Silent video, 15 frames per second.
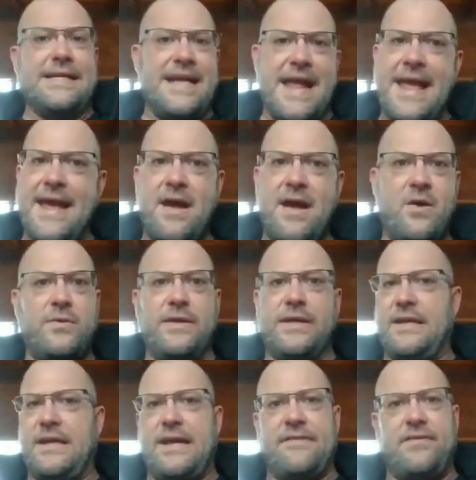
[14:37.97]
Now
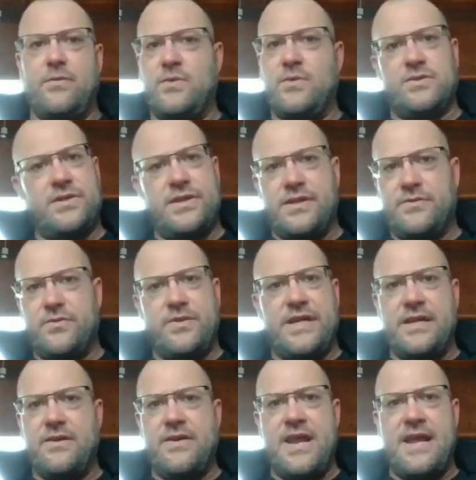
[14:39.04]
everyone's looking through
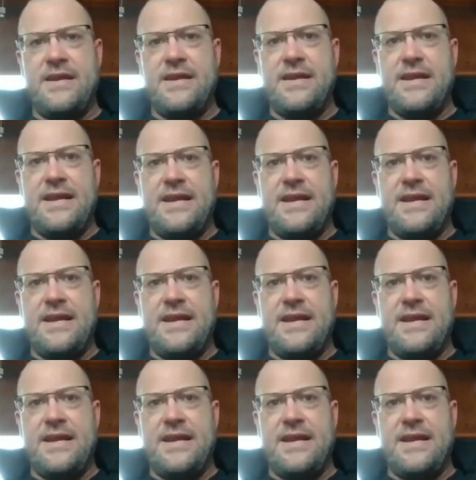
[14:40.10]
the internet,